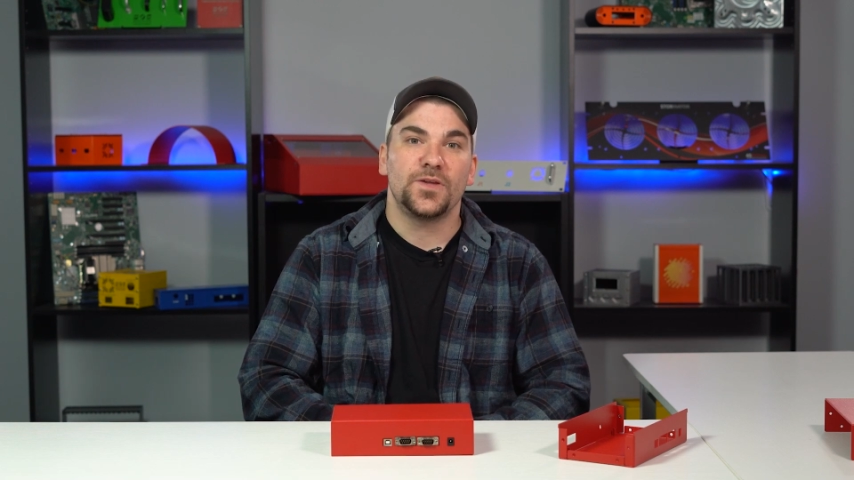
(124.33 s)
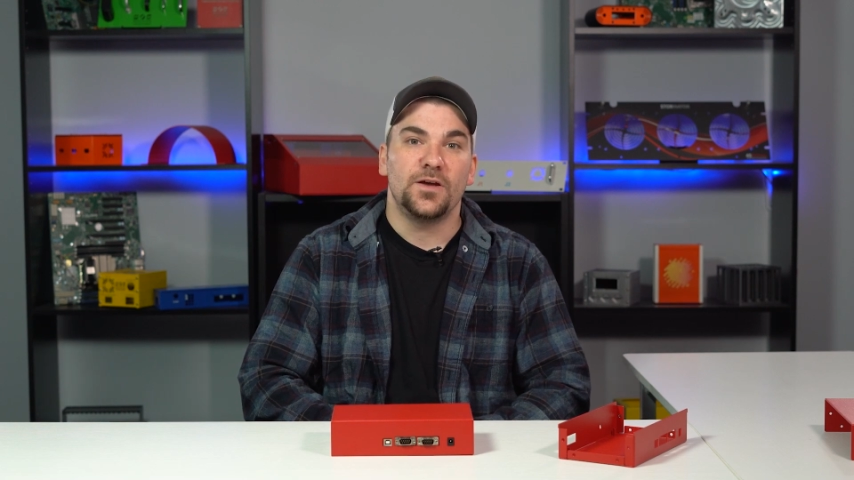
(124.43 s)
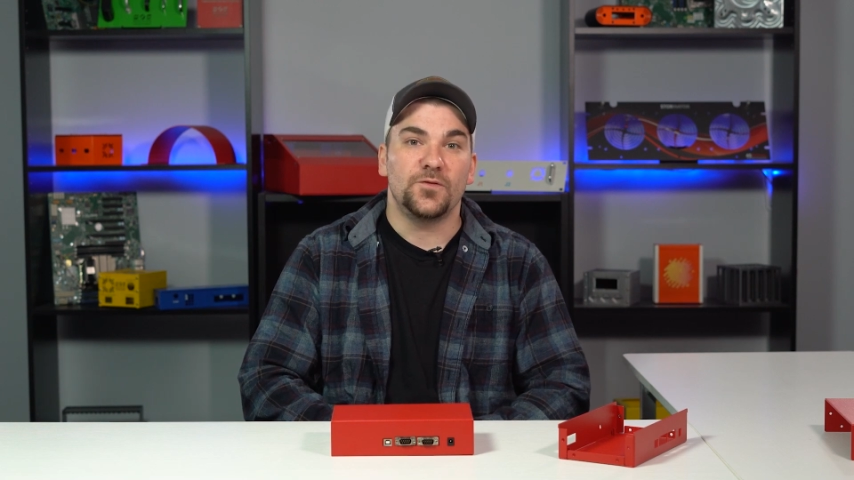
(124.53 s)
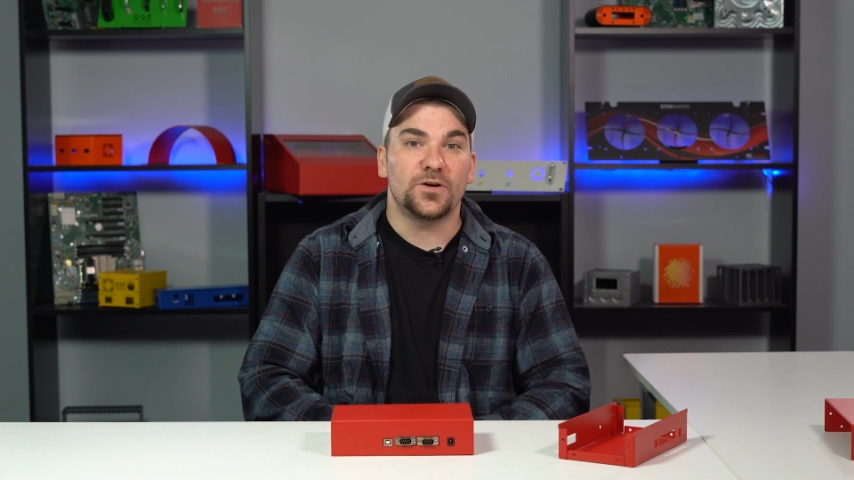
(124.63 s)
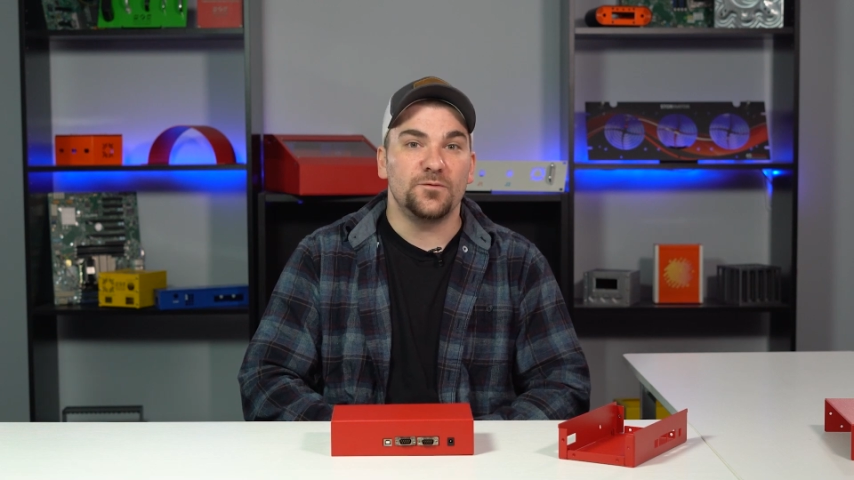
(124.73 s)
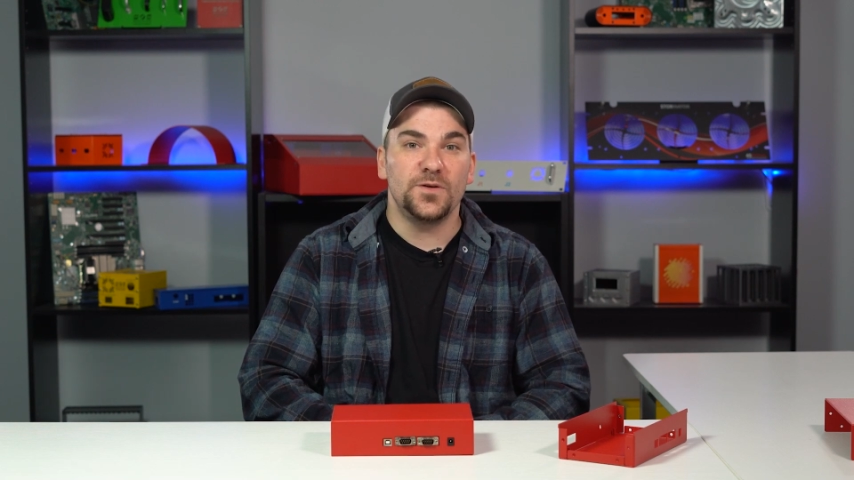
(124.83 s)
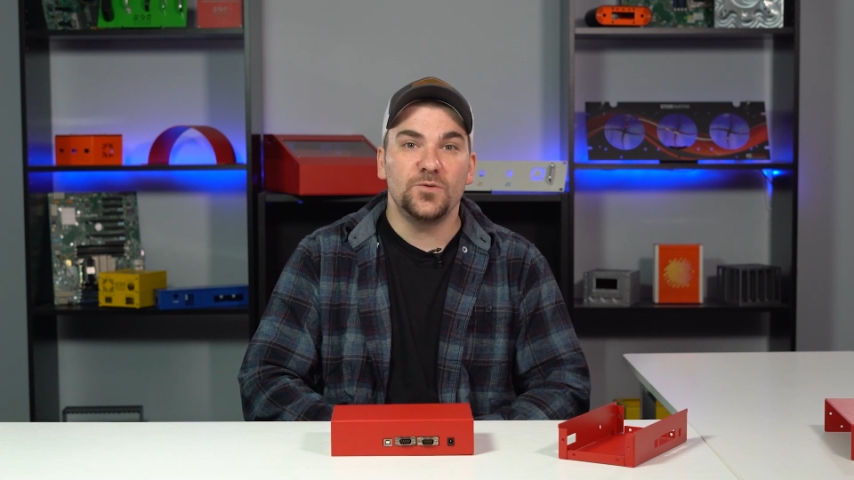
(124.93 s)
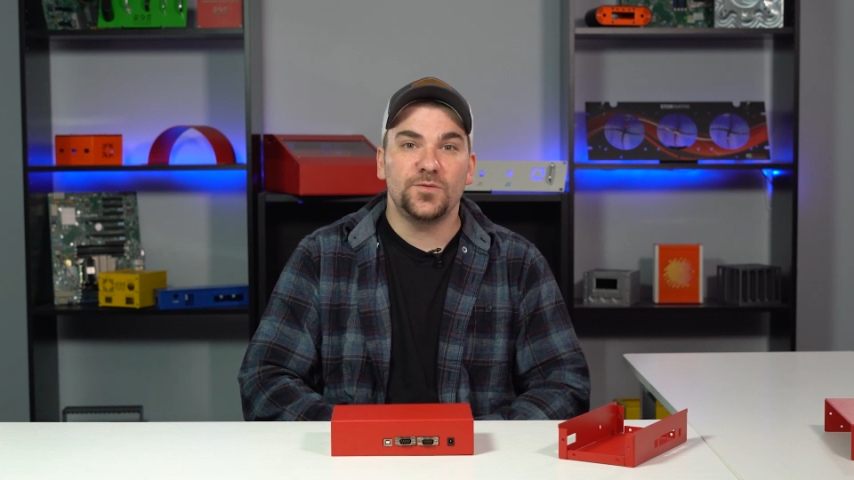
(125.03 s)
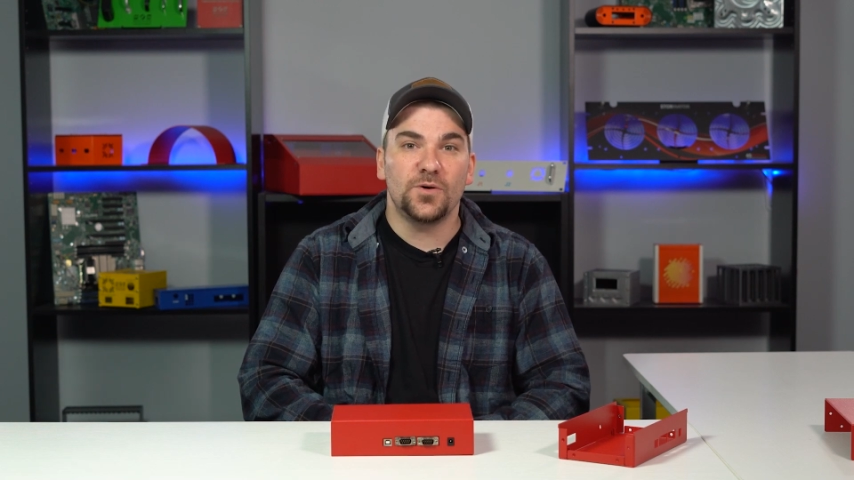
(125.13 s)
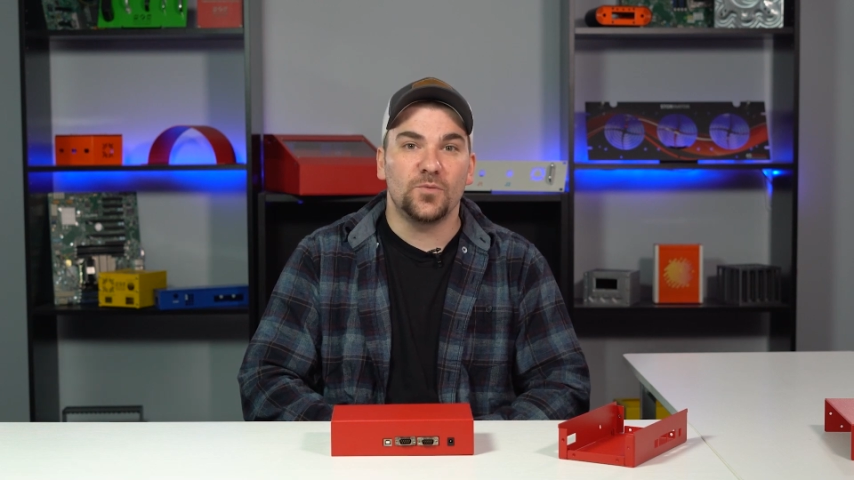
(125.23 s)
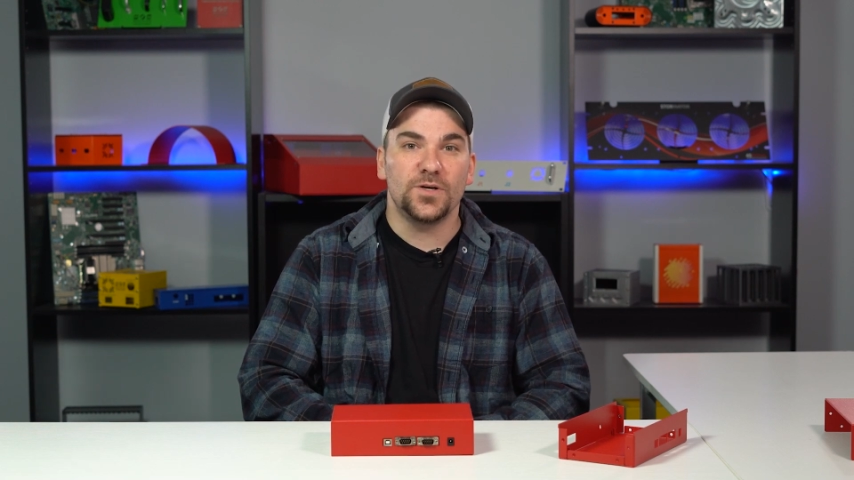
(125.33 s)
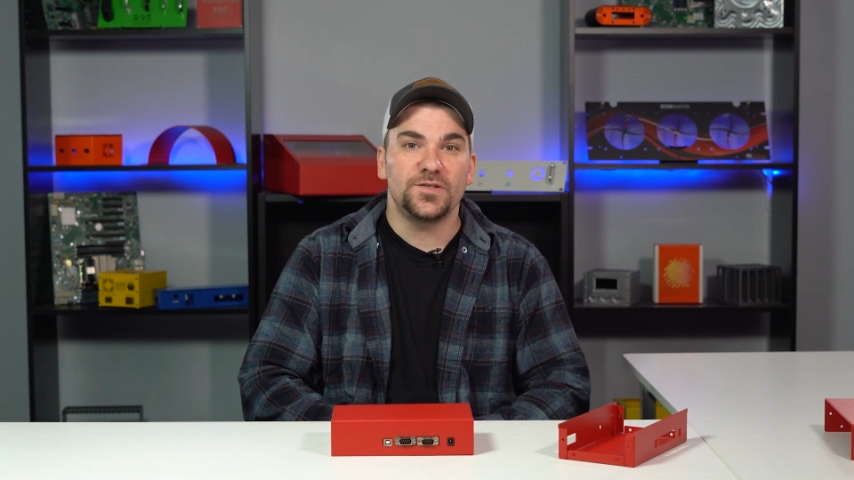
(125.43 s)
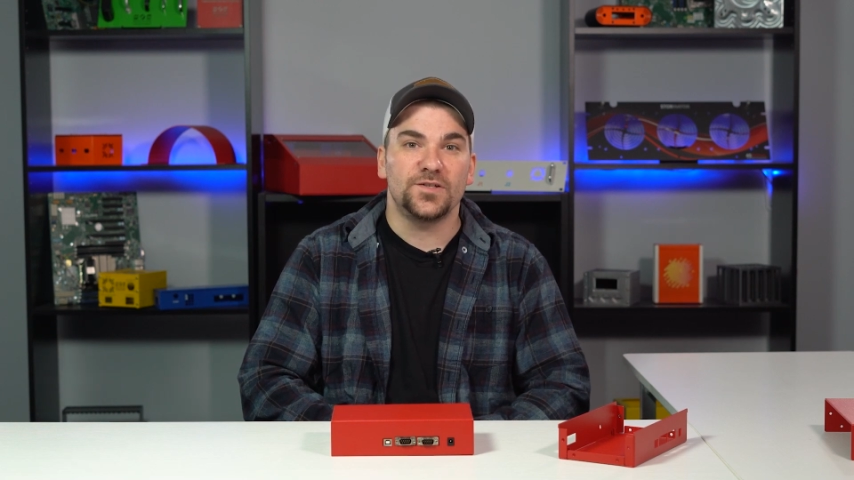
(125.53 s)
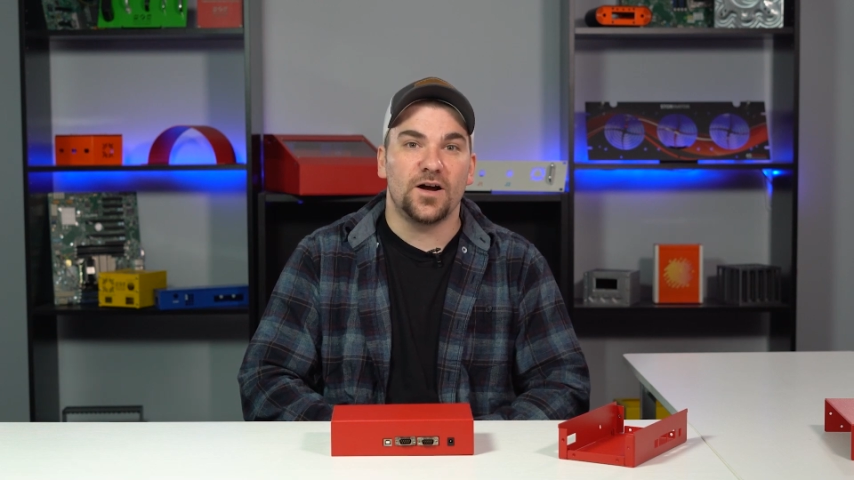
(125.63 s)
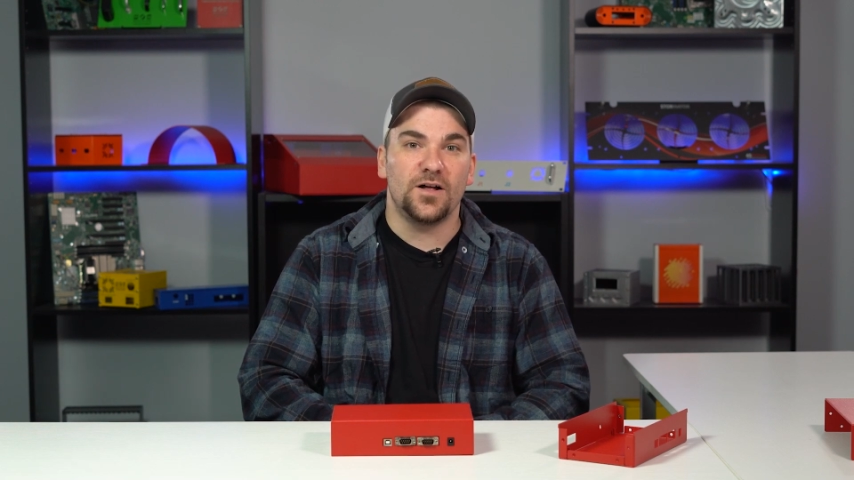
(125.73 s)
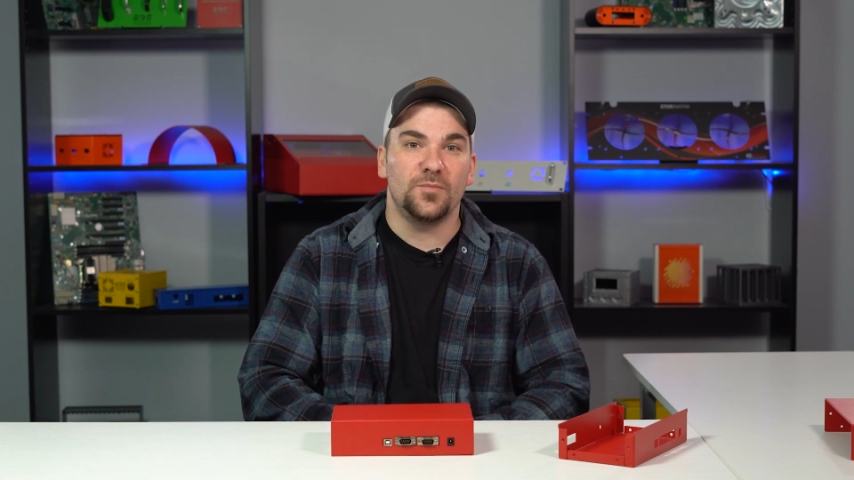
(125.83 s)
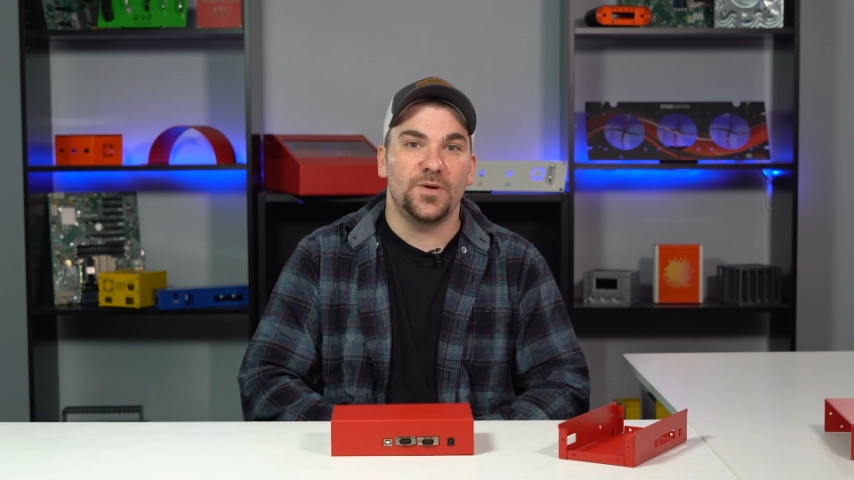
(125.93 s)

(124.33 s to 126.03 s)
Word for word: If you're confused about which style